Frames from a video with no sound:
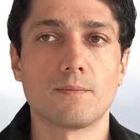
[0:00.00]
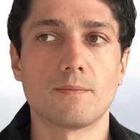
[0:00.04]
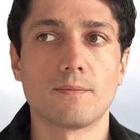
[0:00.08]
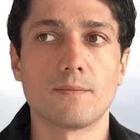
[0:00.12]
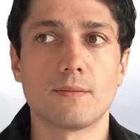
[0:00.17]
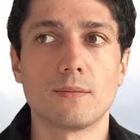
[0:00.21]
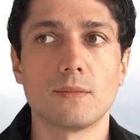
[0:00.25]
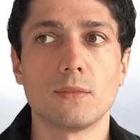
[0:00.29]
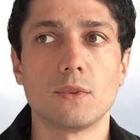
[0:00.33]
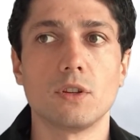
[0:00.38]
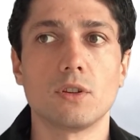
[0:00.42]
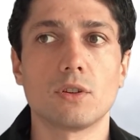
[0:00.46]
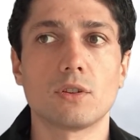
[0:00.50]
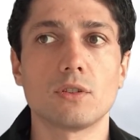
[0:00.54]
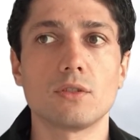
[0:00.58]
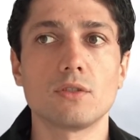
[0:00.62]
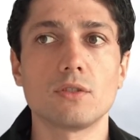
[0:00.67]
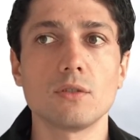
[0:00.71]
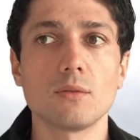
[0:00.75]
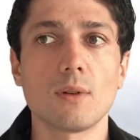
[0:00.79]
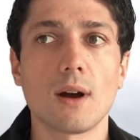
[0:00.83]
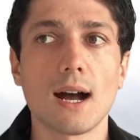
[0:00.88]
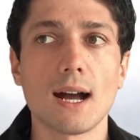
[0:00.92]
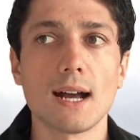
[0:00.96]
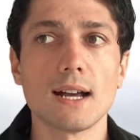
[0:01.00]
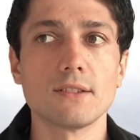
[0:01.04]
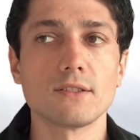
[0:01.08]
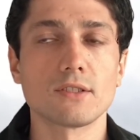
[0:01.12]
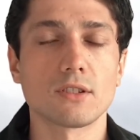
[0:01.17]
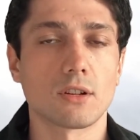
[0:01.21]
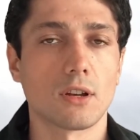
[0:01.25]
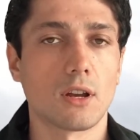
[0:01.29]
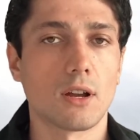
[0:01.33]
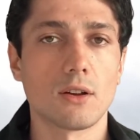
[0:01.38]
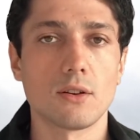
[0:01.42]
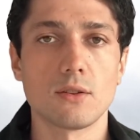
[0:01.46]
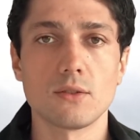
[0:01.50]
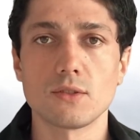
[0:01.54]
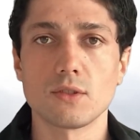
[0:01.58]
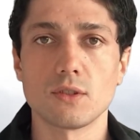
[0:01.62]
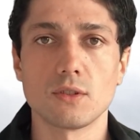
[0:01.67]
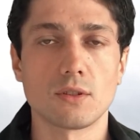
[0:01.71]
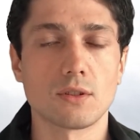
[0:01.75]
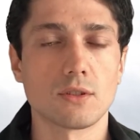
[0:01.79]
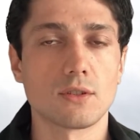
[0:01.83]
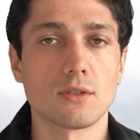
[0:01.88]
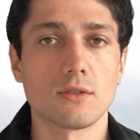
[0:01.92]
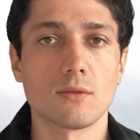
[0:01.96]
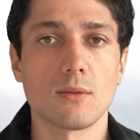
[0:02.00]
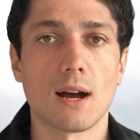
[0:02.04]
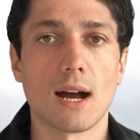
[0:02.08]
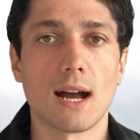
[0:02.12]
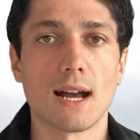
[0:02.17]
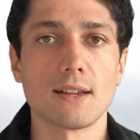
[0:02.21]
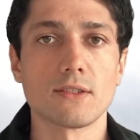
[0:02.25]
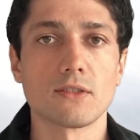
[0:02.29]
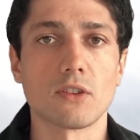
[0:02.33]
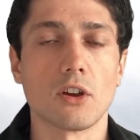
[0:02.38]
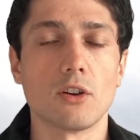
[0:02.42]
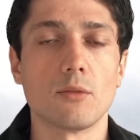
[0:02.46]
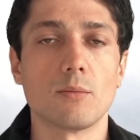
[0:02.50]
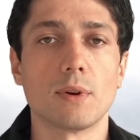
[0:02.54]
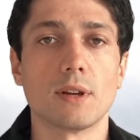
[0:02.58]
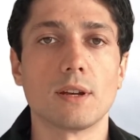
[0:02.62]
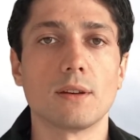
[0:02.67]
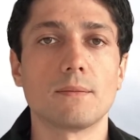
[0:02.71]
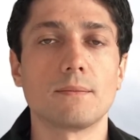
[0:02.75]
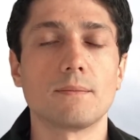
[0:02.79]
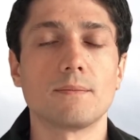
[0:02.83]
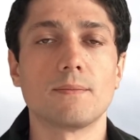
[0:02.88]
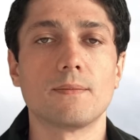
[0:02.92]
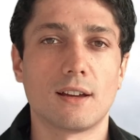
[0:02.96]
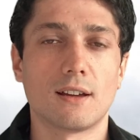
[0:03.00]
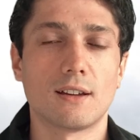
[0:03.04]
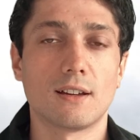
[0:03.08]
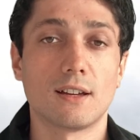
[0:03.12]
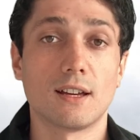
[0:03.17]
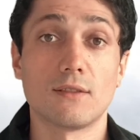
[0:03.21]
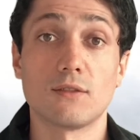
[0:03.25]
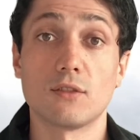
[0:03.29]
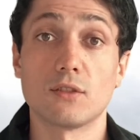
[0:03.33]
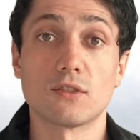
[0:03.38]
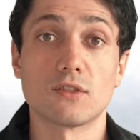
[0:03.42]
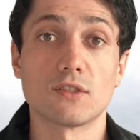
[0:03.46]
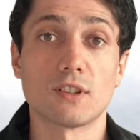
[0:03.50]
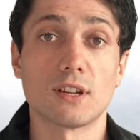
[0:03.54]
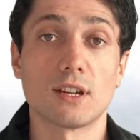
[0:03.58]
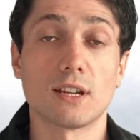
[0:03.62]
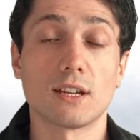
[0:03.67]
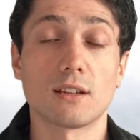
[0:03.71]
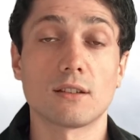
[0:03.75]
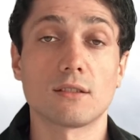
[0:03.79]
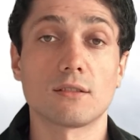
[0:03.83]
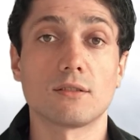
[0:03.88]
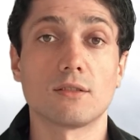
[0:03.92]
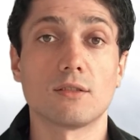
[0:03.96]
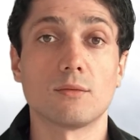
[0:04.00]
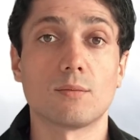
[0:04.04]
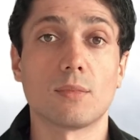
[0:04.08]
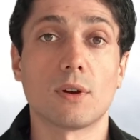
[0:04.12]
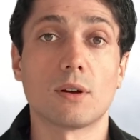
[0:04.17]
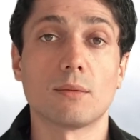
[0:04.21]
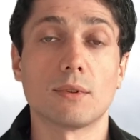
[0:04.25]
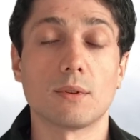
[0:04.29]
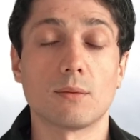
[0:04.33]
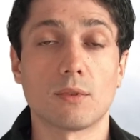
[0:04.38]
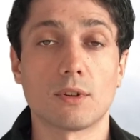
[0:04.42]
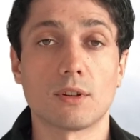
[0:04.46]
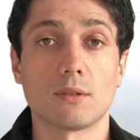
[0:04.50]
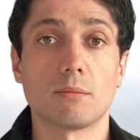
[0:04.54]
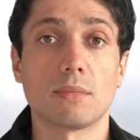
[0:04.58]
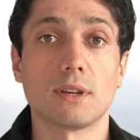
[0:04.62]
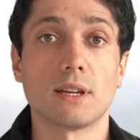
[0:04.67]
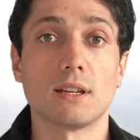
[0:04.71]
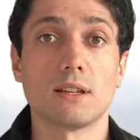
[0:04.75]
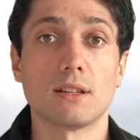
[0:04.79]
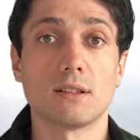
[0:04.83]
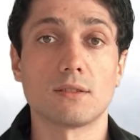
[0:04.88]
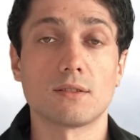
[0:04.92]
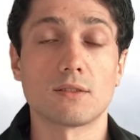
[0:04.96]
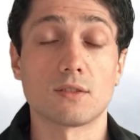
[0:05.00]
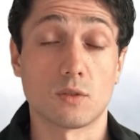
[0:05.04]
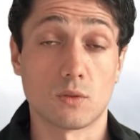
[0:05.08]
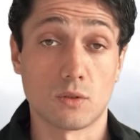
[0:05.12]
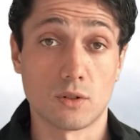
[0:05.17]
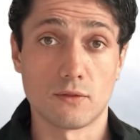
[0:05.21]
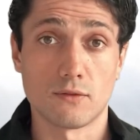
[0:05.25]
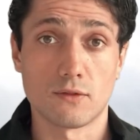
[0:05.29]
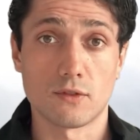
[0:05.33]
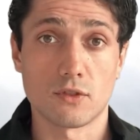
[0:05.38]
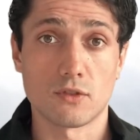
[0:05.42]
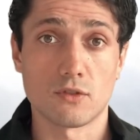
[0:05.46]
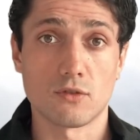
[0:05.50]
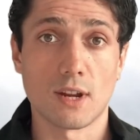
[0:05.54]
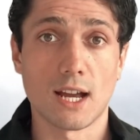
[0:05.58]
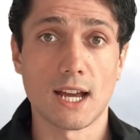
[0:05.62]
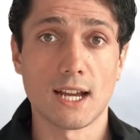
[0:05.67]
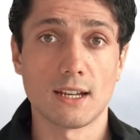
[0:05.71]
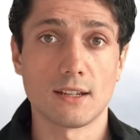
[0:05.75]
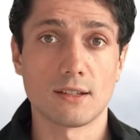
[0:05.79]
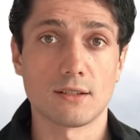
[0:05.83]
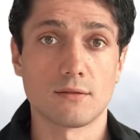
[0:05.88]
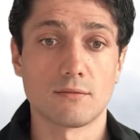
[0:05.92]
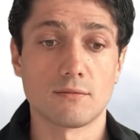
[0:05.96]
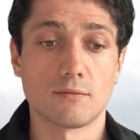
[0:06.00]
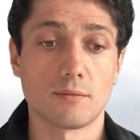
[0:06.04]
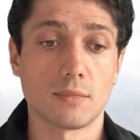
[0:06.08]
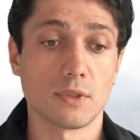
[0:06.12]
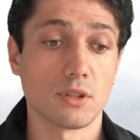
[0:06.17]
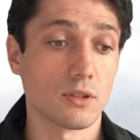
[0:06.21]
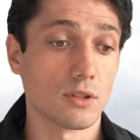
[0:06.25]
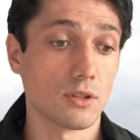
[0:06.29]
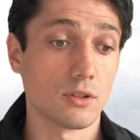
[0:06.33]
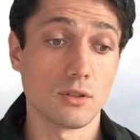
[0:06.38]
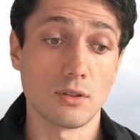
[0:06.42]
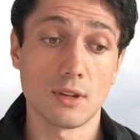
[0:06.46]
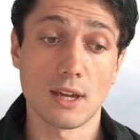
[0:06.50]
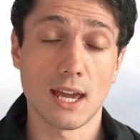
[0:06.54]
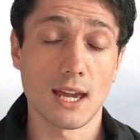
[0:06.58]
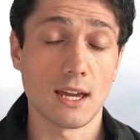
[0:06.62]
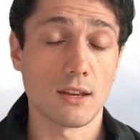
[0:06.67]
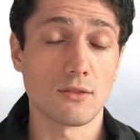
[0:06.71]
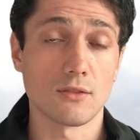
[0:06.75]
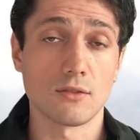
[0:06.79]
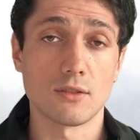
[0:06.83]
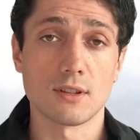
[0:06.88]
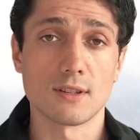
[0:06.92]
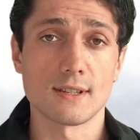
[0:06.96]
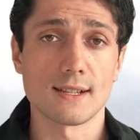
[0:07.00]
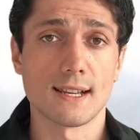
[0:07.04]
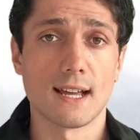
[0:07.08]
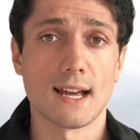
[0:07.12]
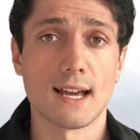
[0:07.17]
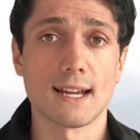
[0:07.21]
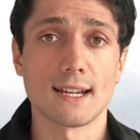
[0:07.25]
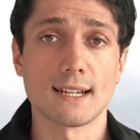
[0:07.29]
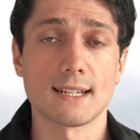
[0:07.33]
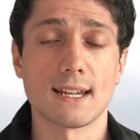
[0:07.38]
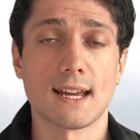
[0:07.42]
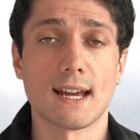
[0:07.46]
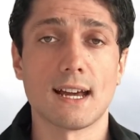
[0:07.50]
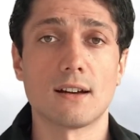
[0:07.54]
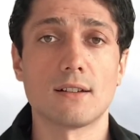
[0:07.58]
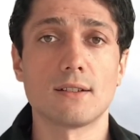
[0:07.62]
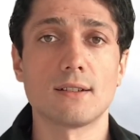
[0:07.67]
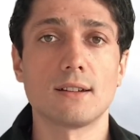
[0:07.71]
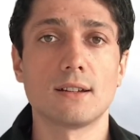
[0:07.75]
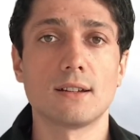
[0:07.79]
You could do eyes closed, you could do eyes open. If you're sitting, you probably want to be sort of straight, but you can do this lying down,